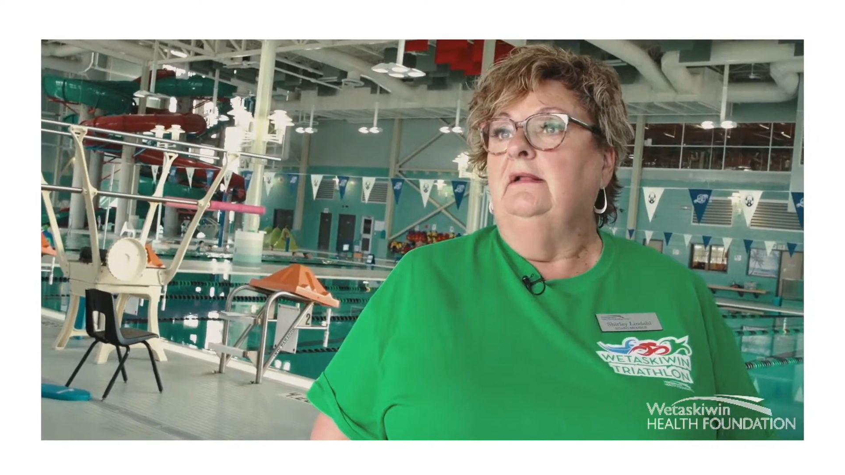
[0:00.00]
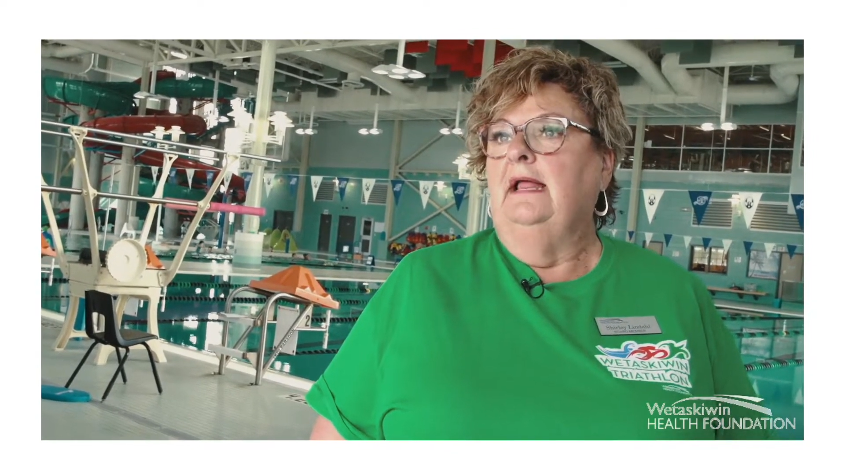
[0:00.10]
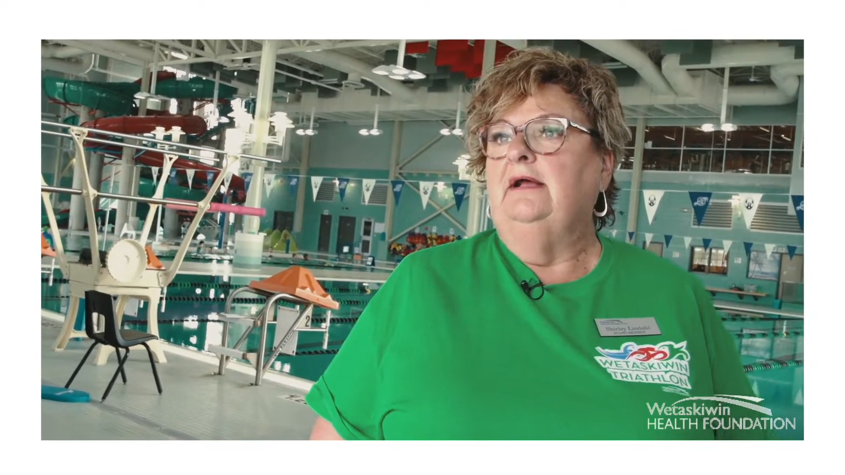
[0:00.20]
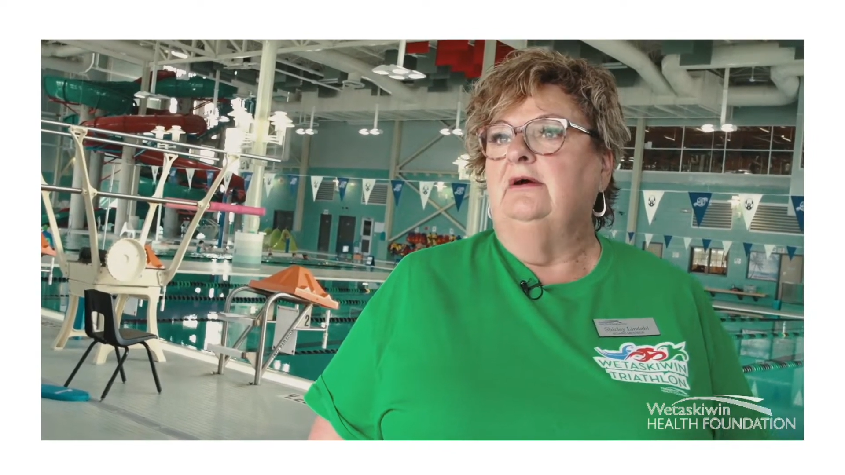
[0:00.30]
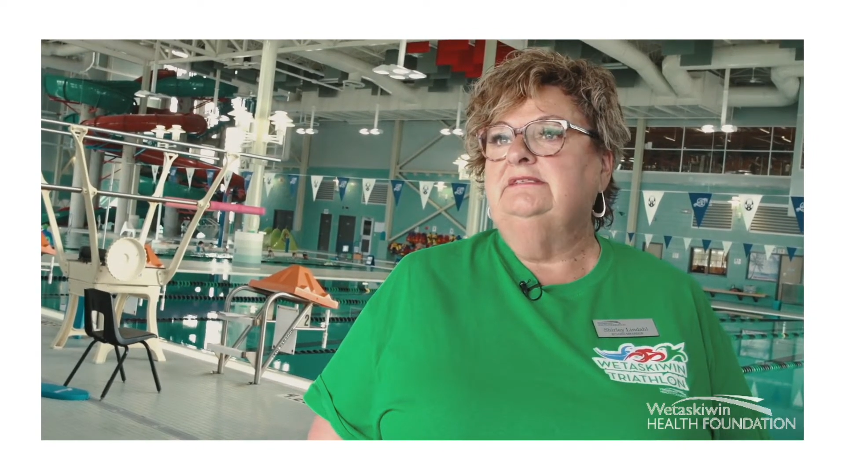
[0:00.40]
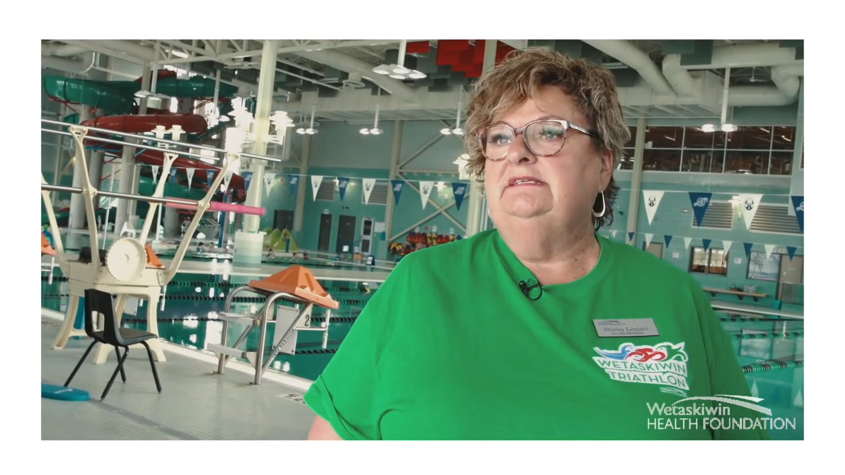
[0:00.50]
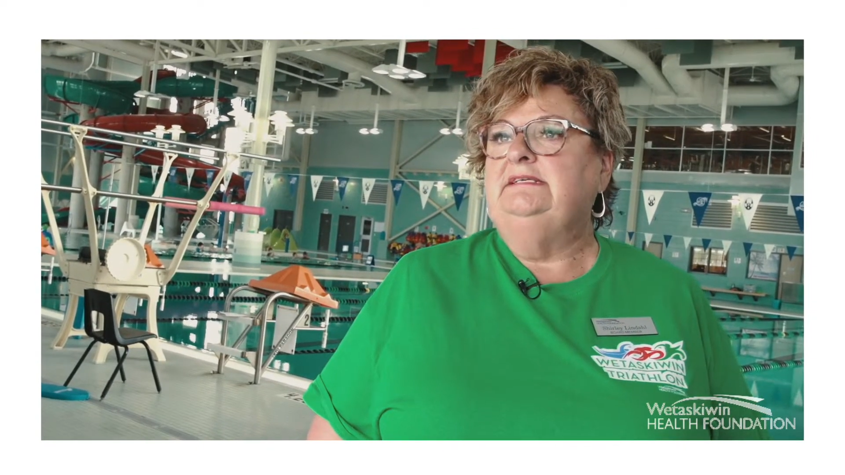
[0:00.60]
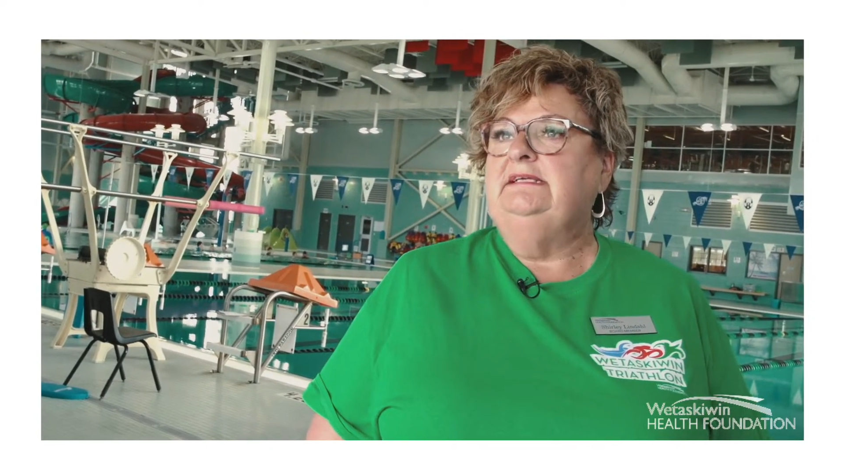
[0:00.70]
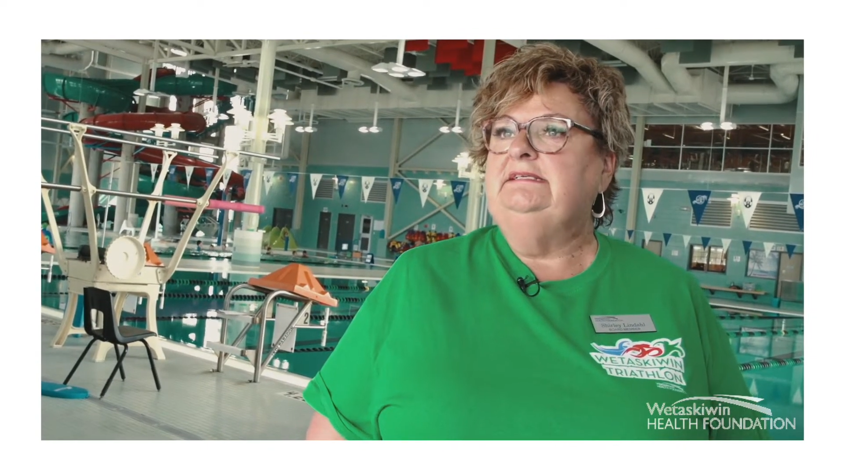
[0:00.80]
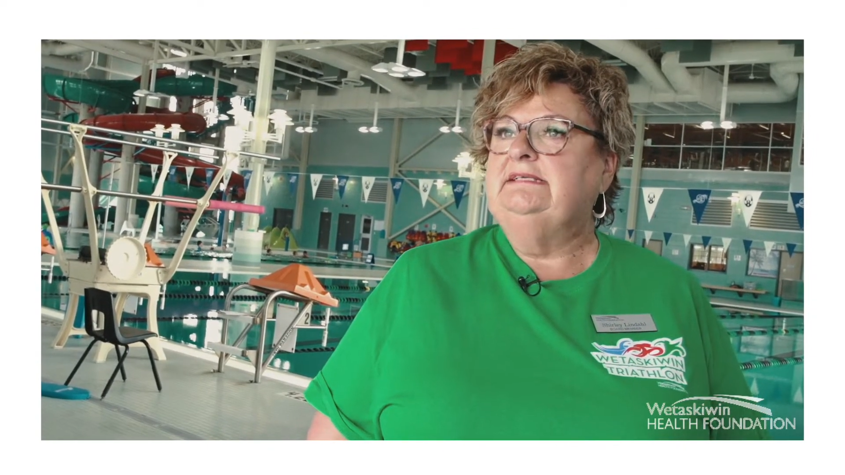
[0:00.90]
like our
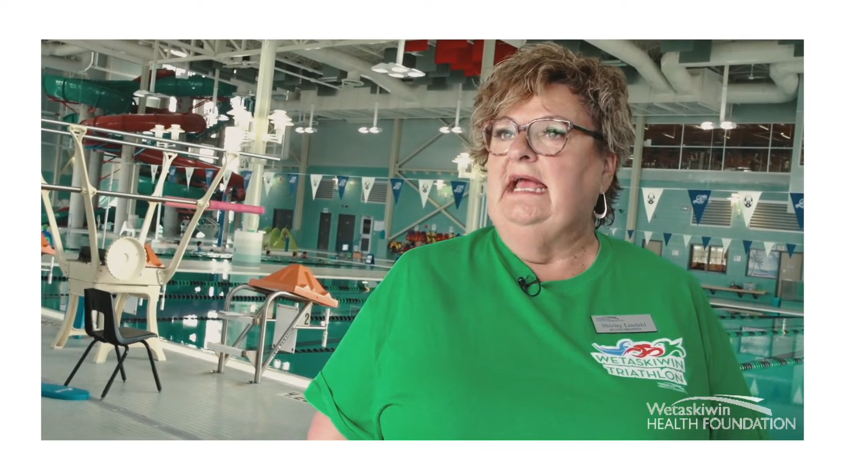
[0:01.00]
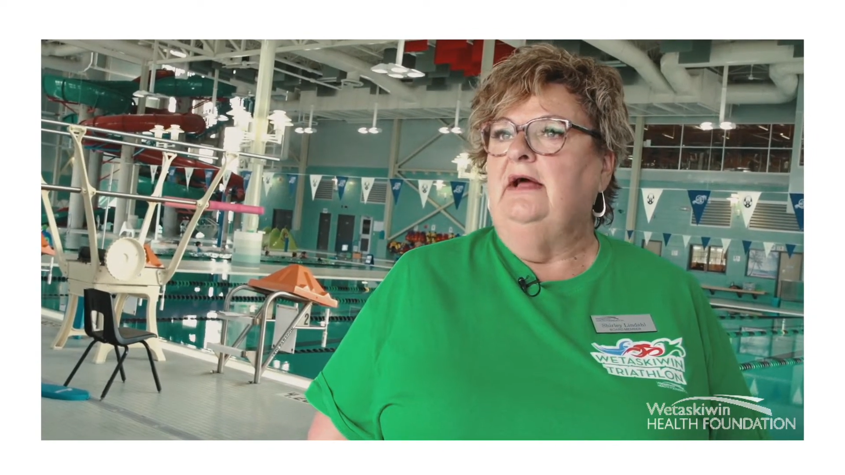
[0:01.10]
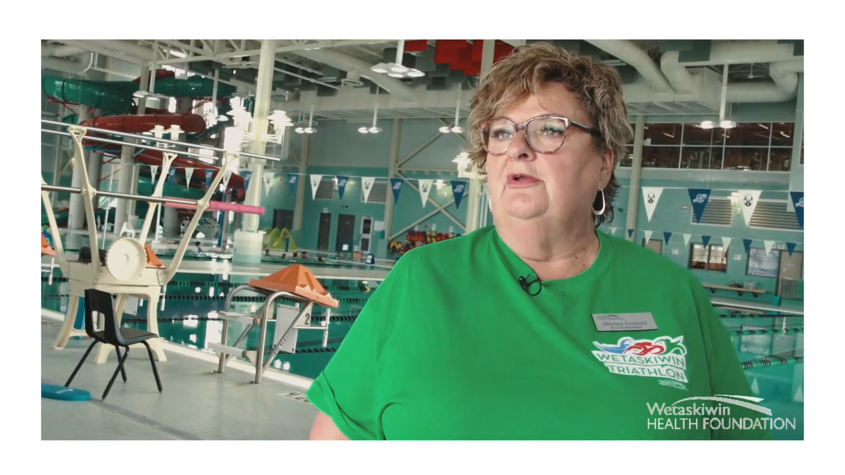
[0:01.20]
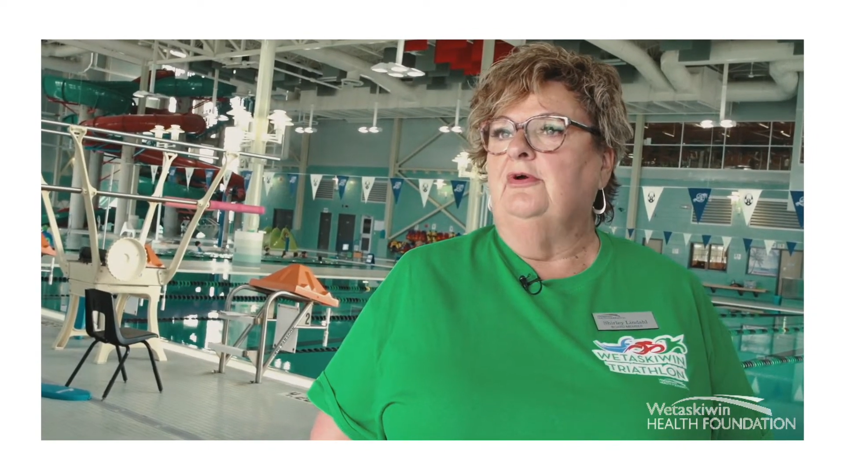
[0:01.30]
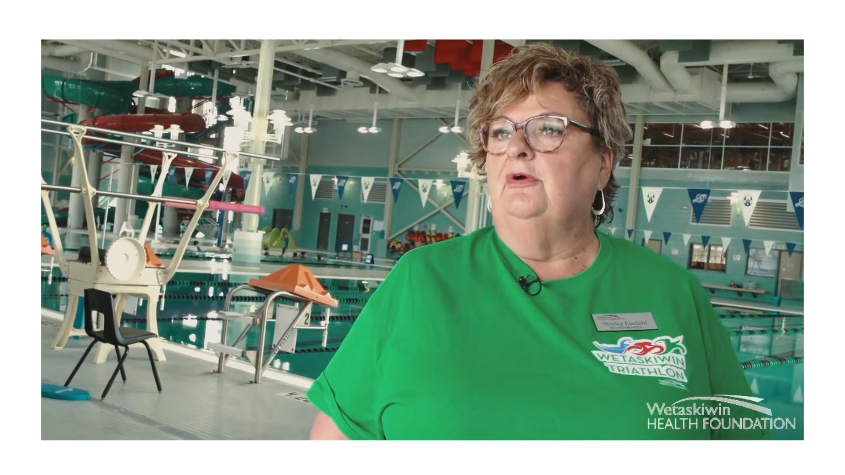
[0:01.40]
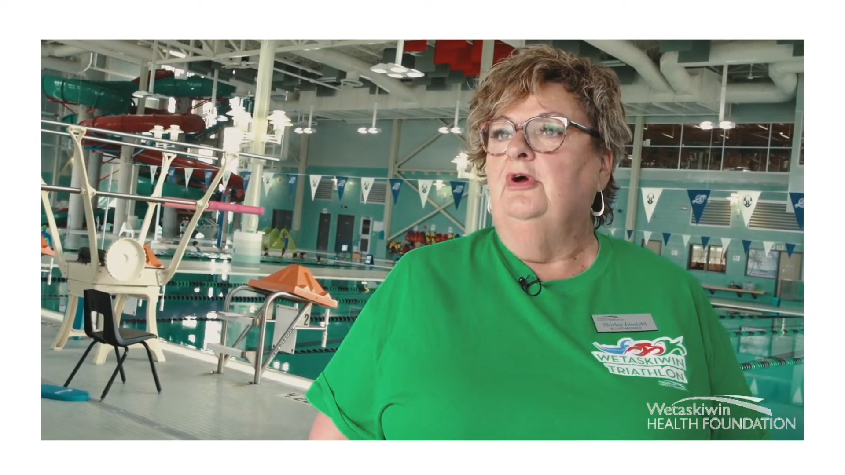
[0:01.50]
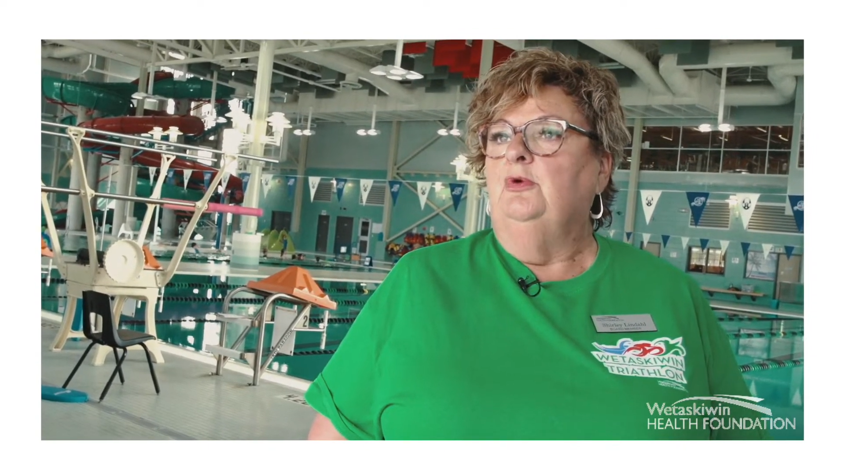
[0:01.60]
CT scanner.